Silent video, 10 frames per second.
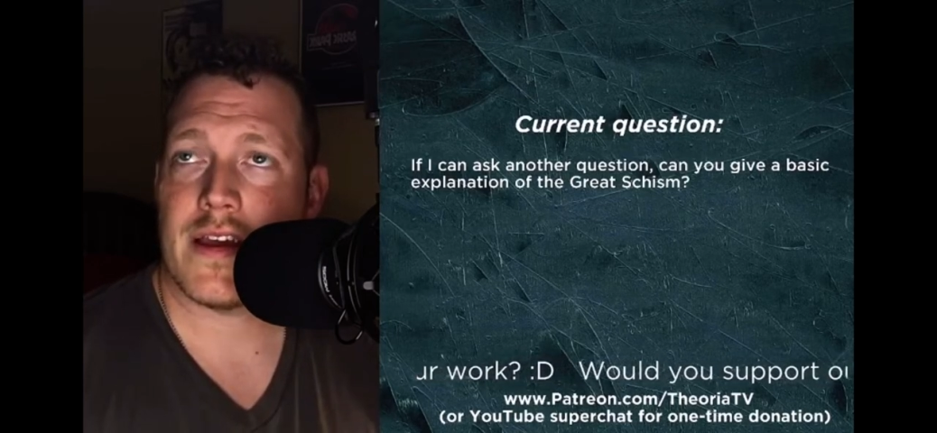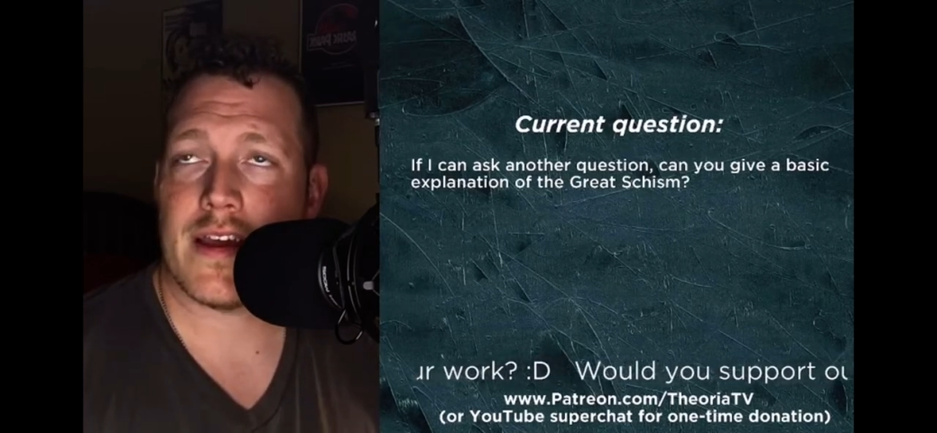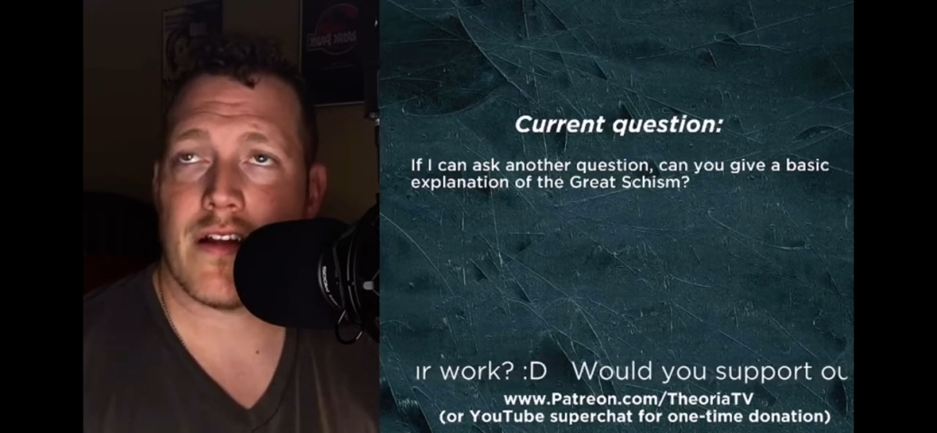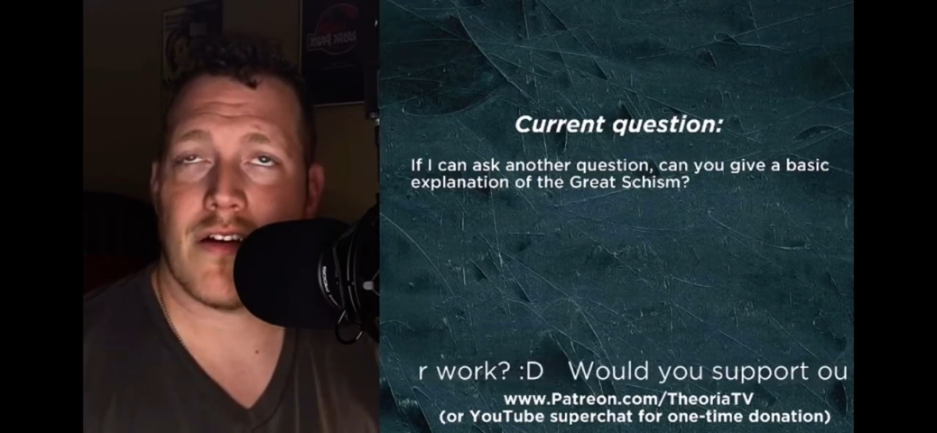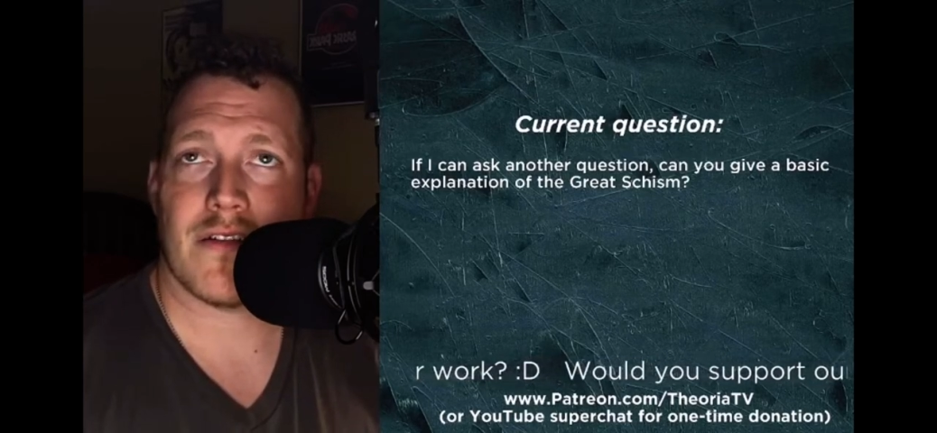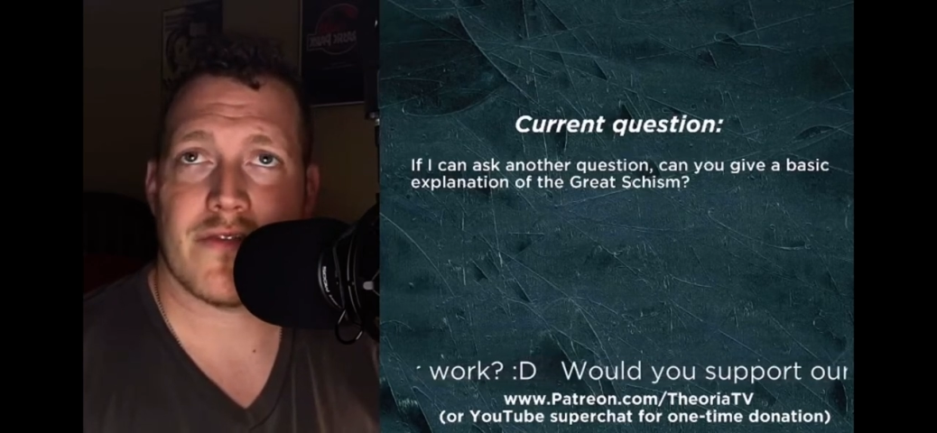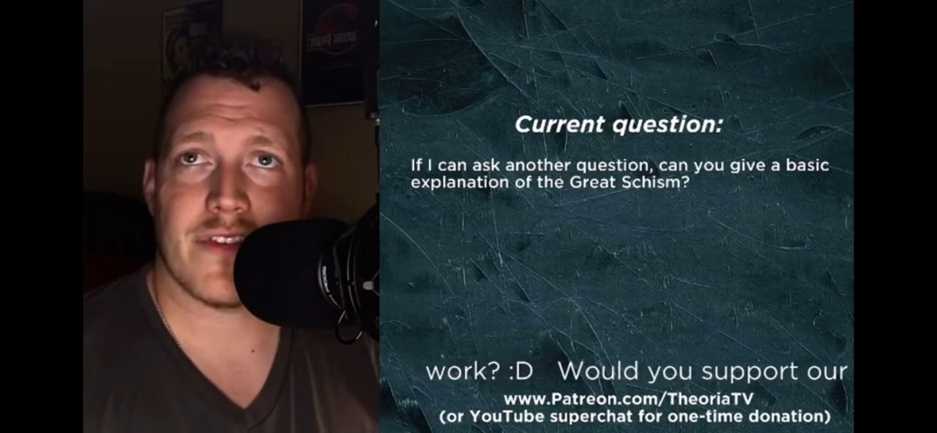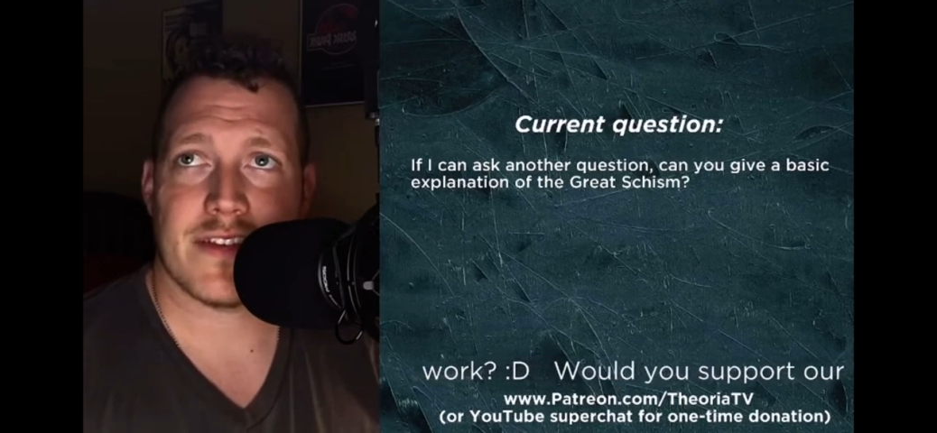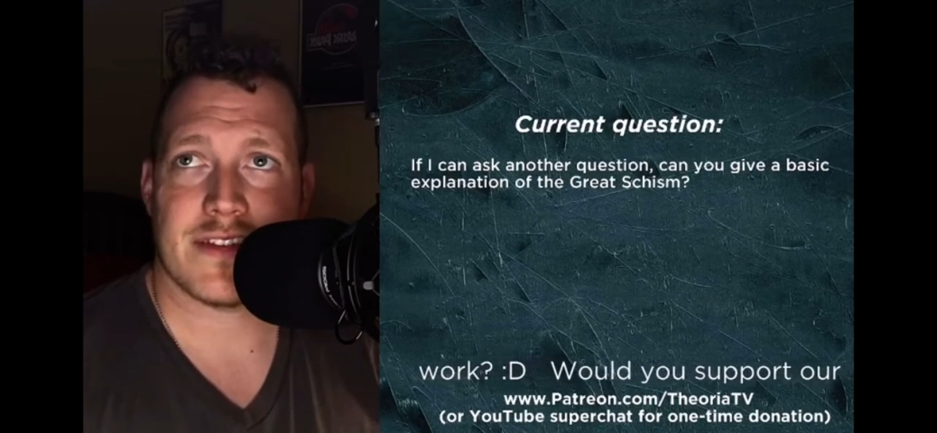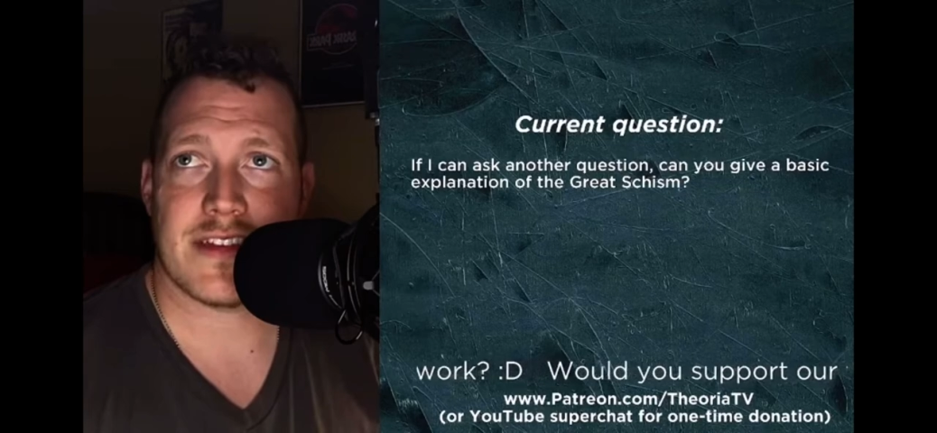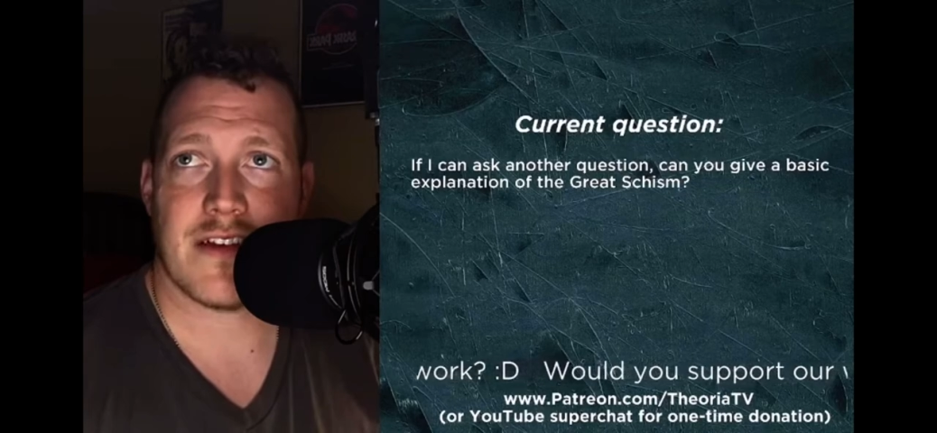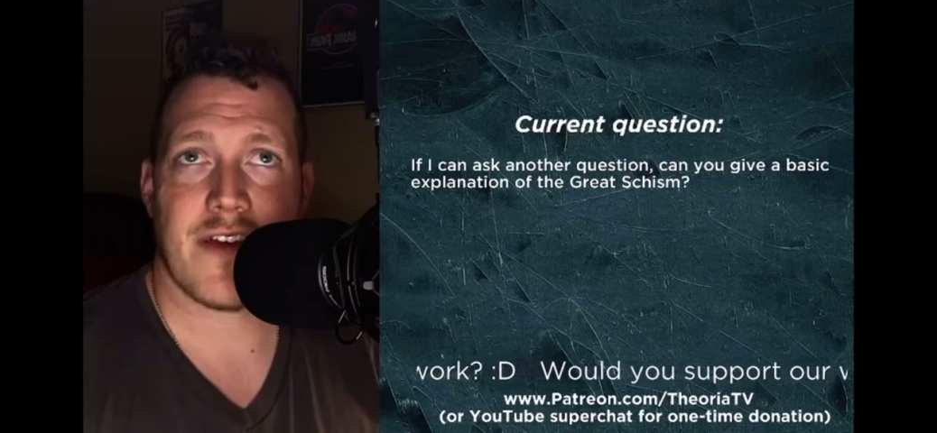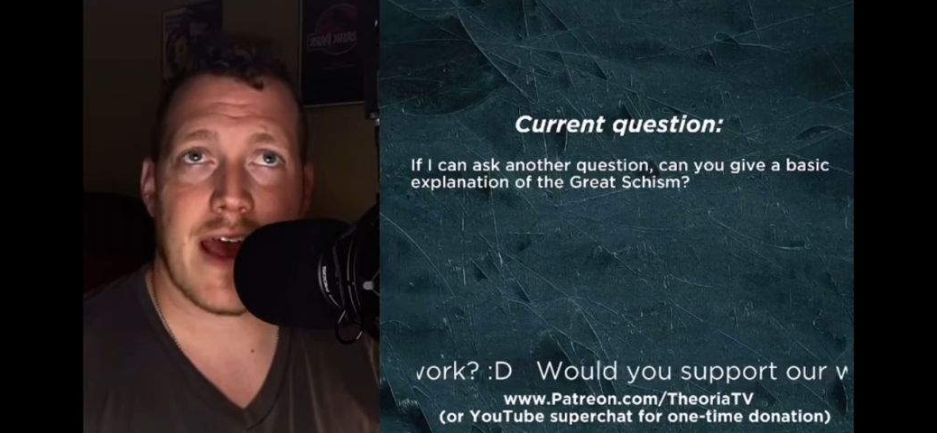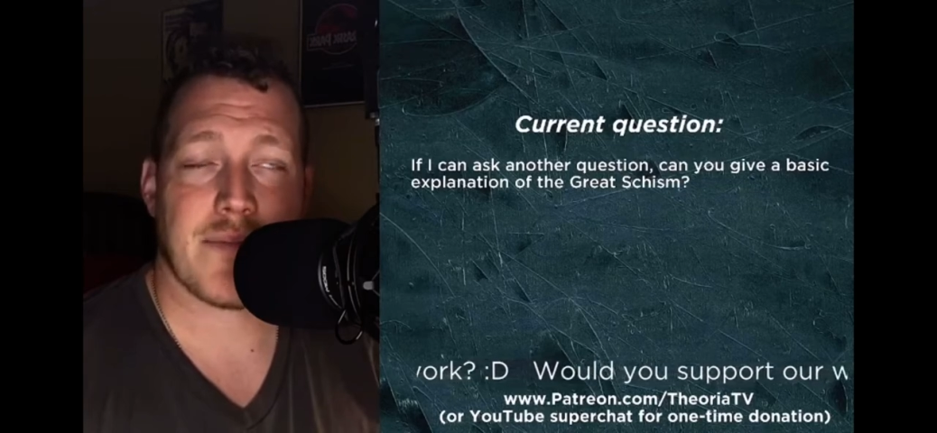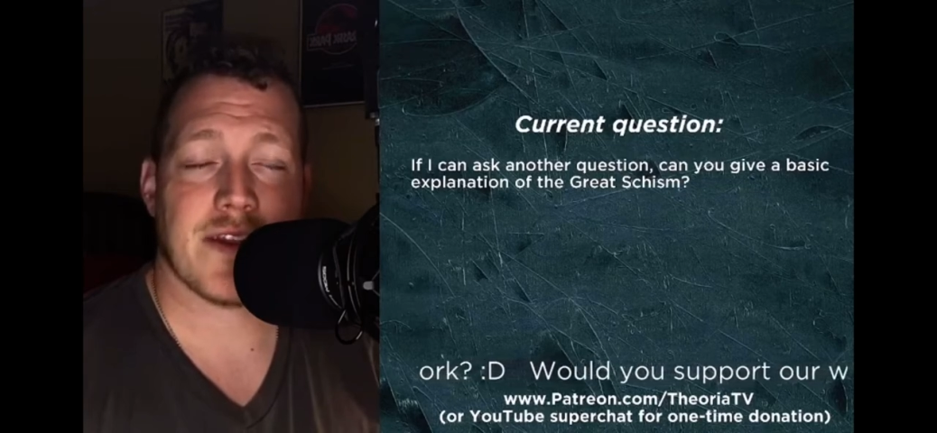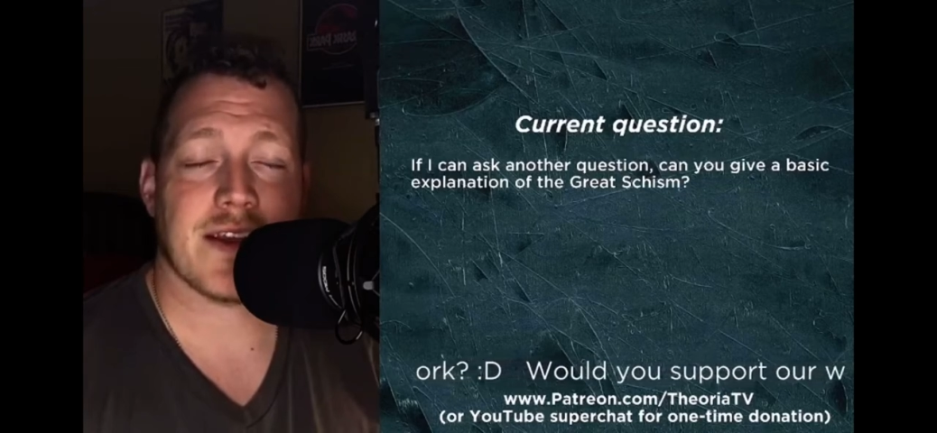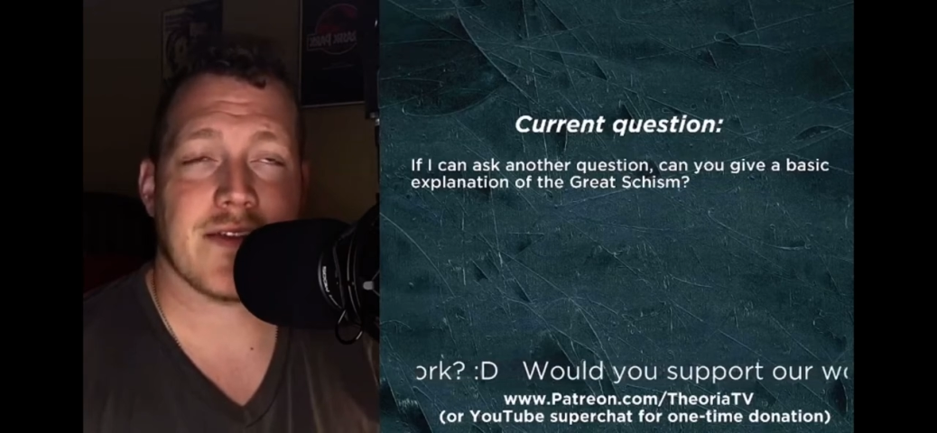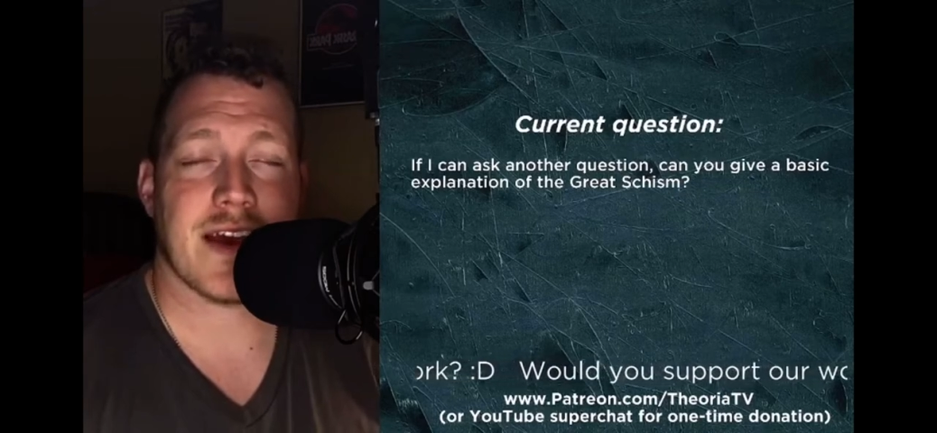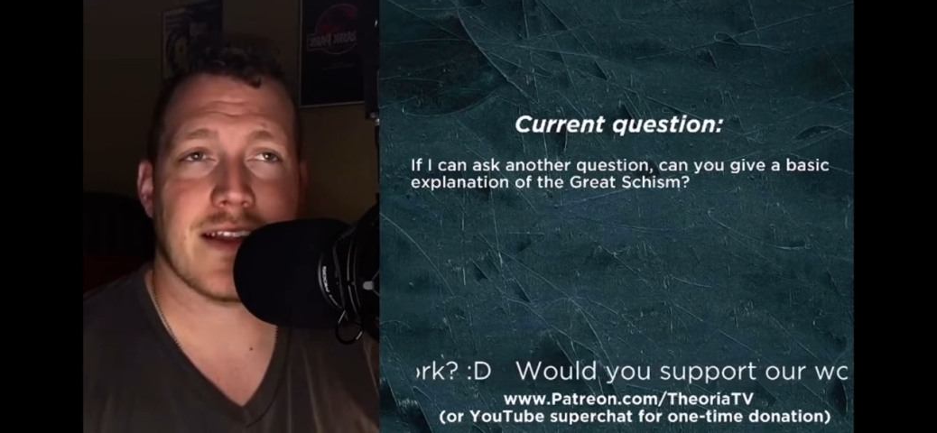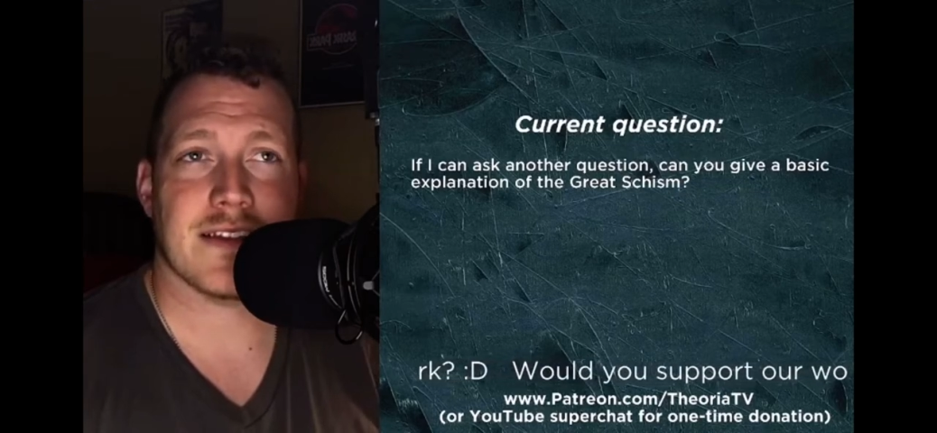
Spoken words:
and all of this stuff happening that